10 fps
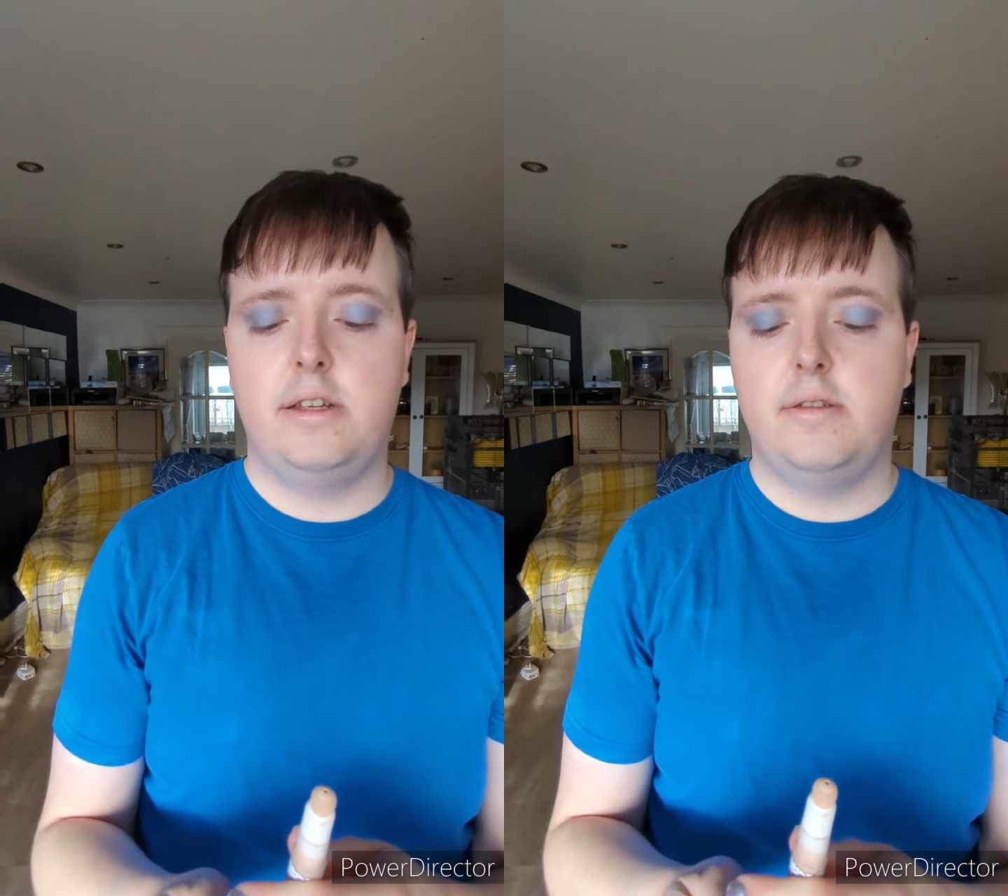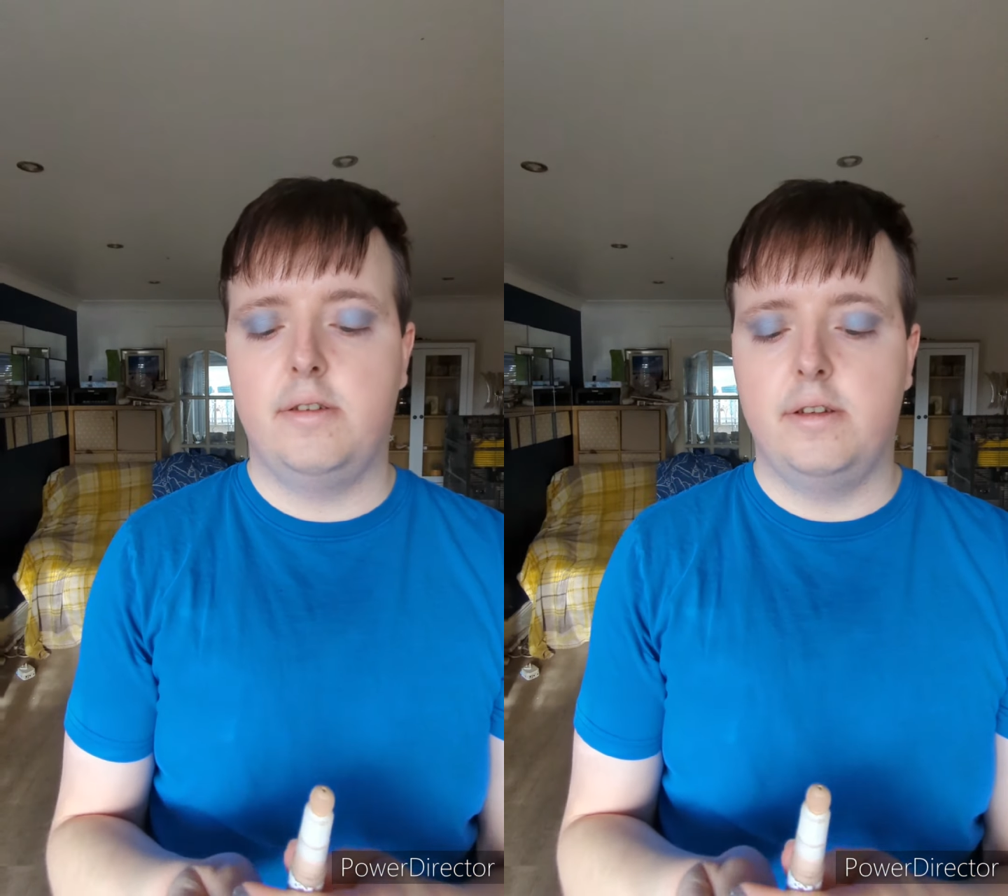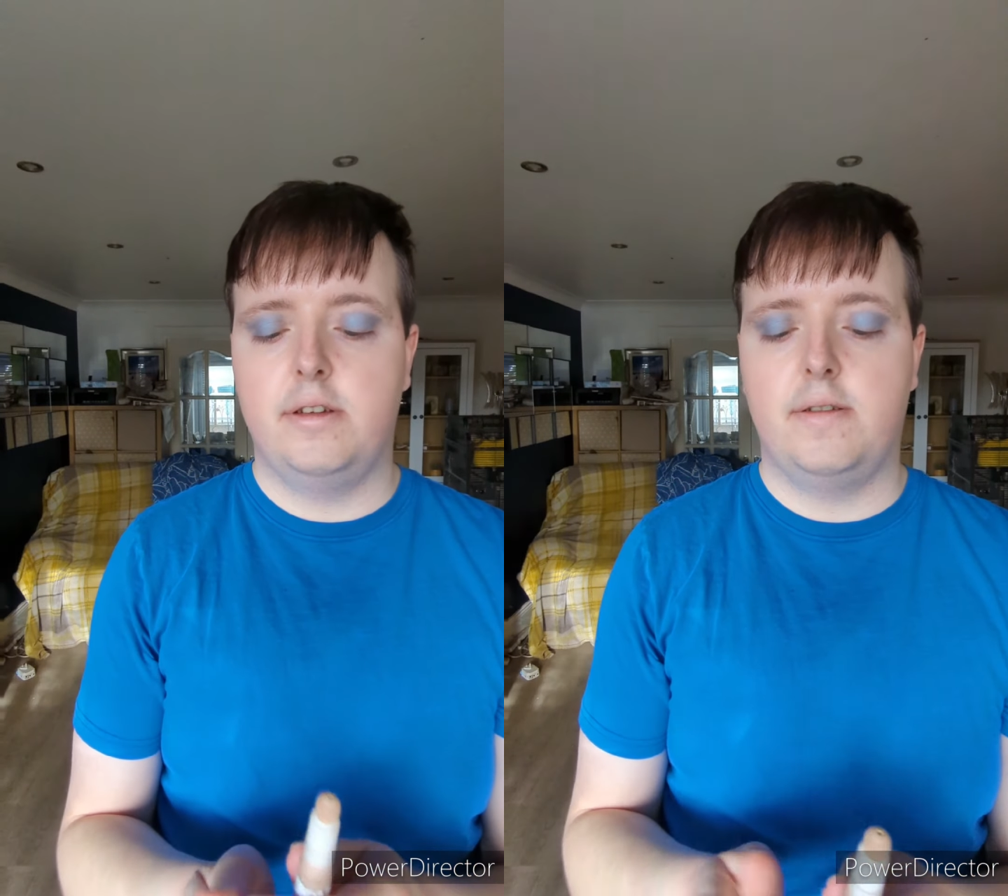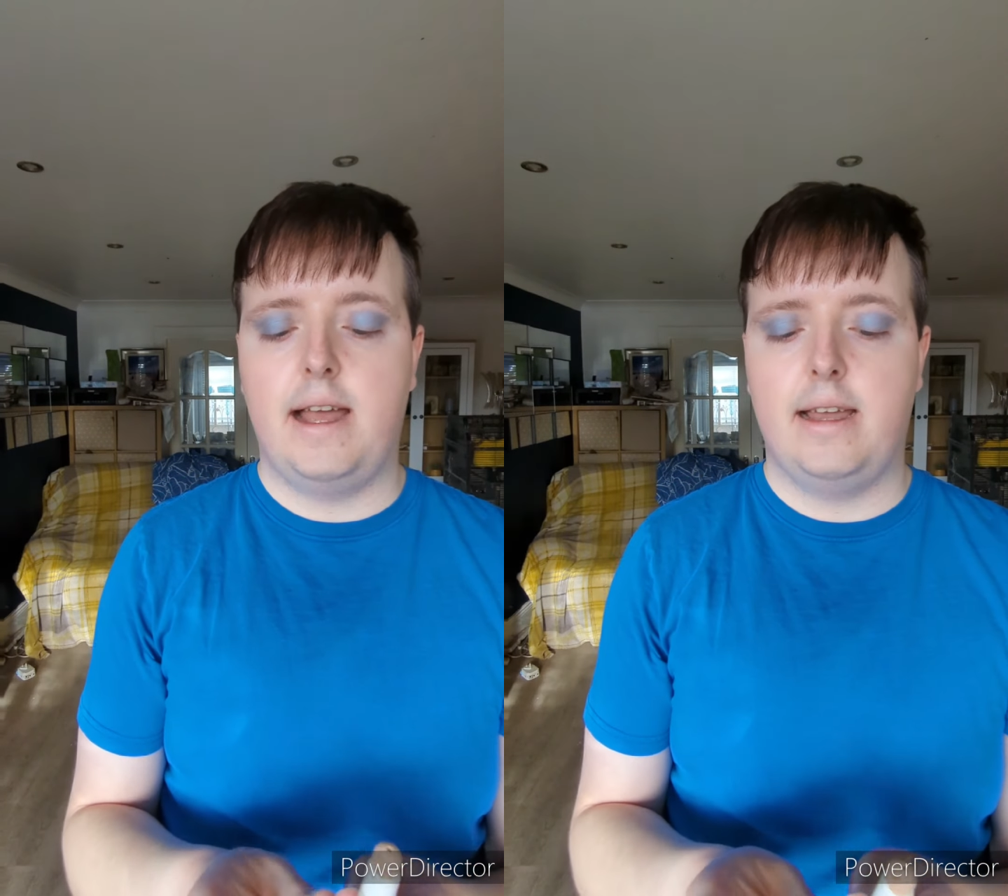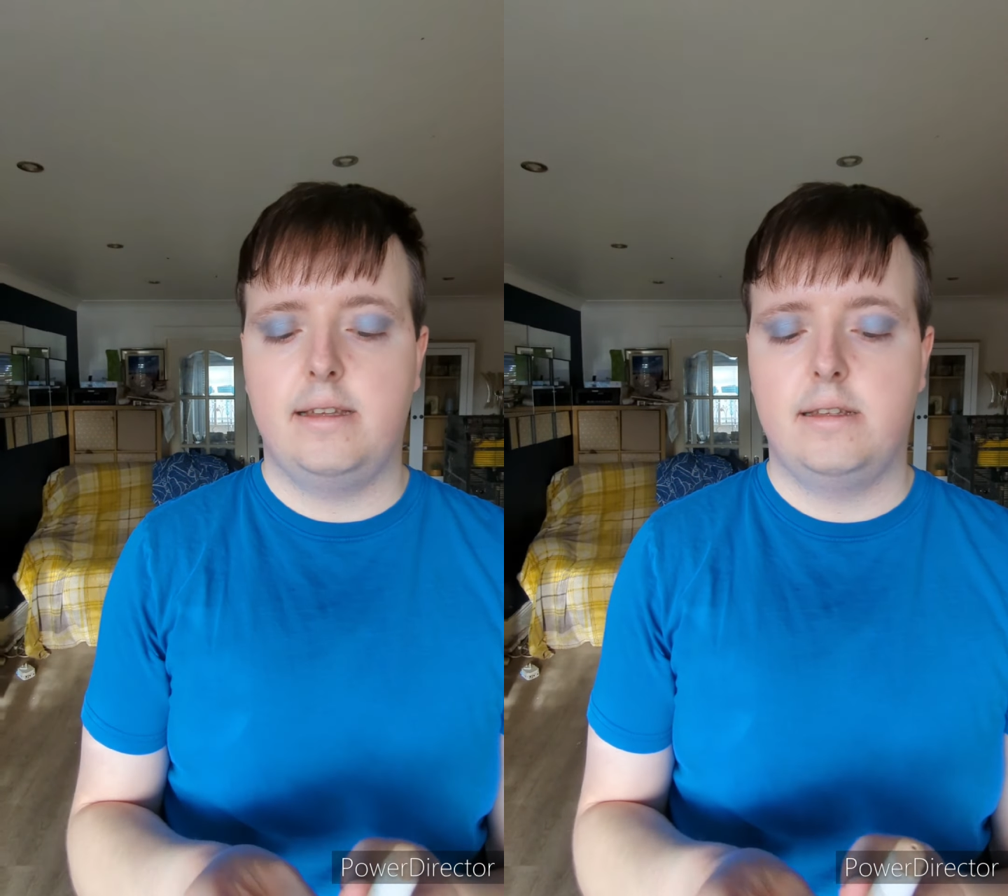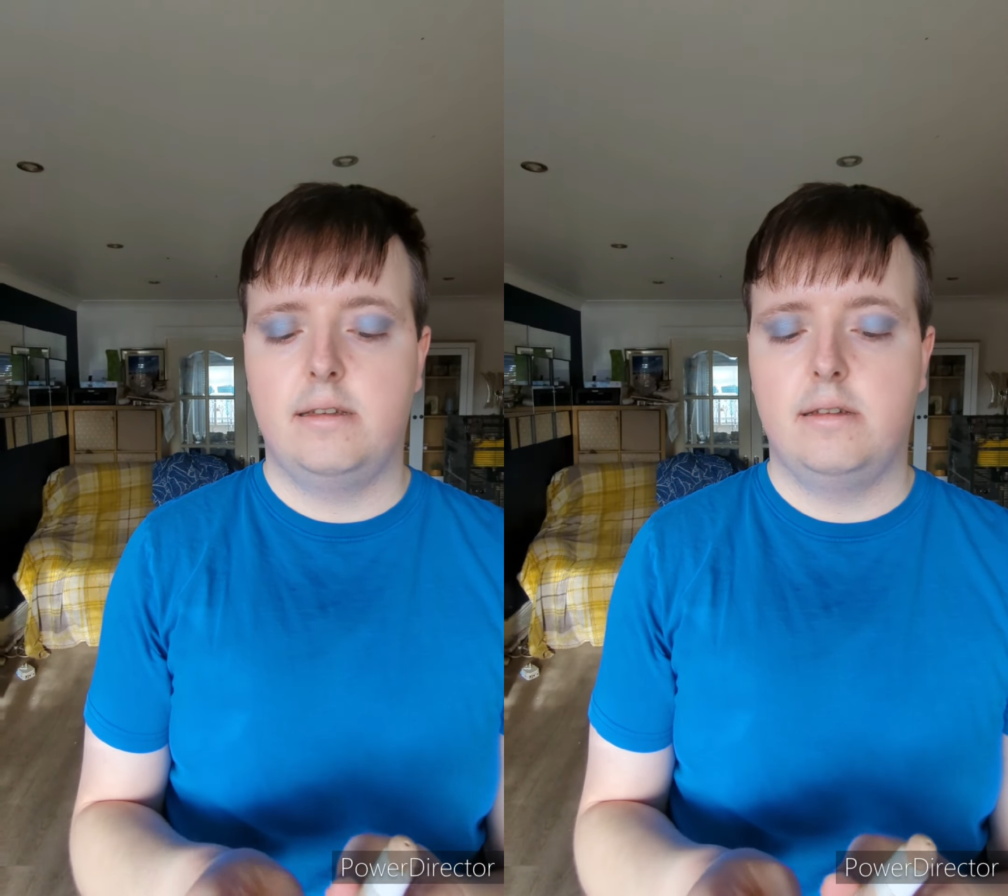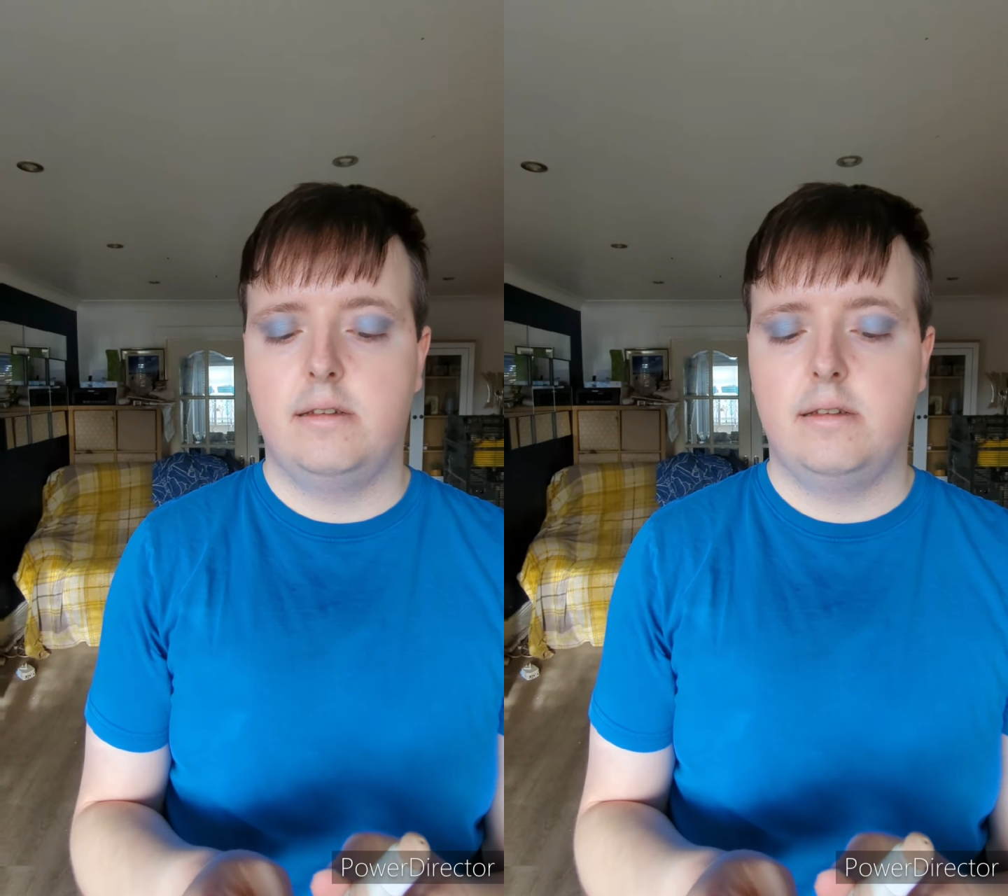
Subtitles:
do the under eyes.